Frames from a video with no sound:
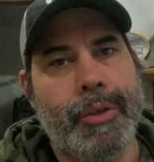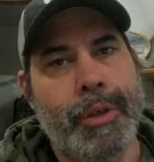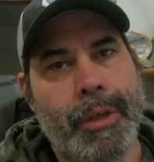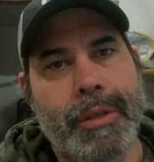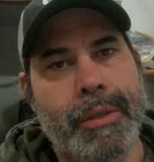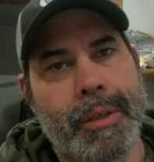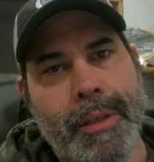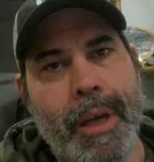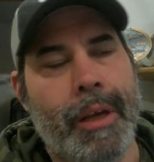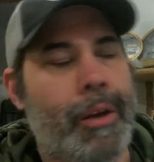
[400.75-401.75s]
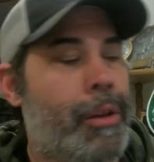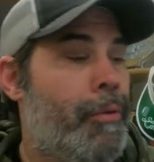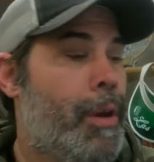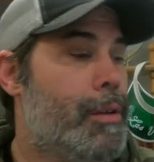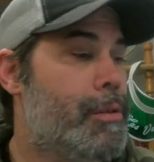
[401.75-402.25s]
just as it's hitting on the
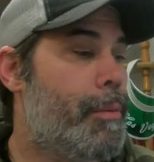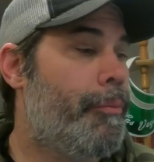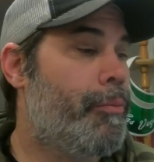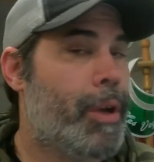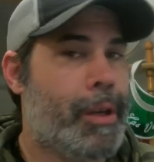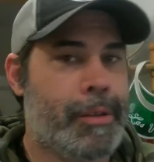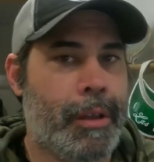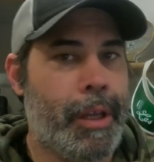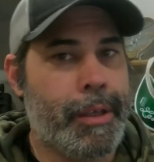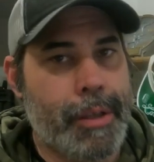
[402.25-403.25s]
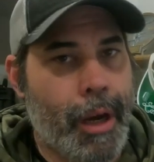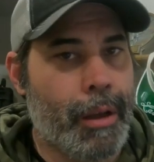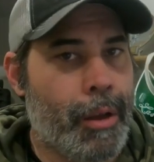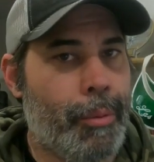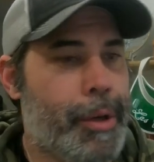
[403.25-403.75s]
vis, because the link's cut a
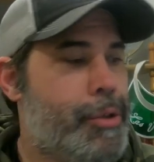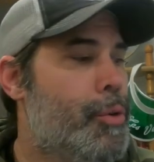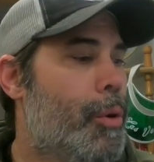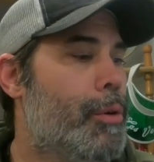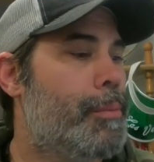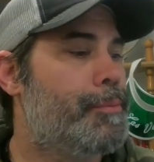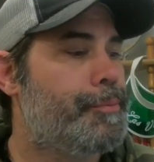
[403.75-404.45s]
little bit short.